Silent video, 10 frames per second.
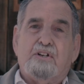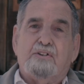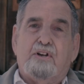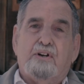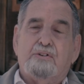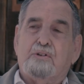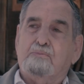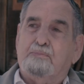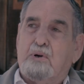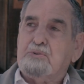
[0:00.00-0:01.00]
in there to
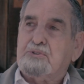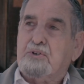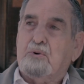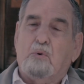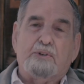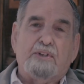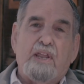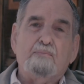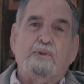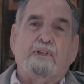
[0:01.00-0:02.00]
bolster what
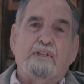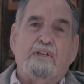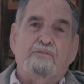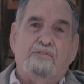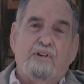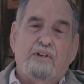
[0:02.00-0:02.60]
they believe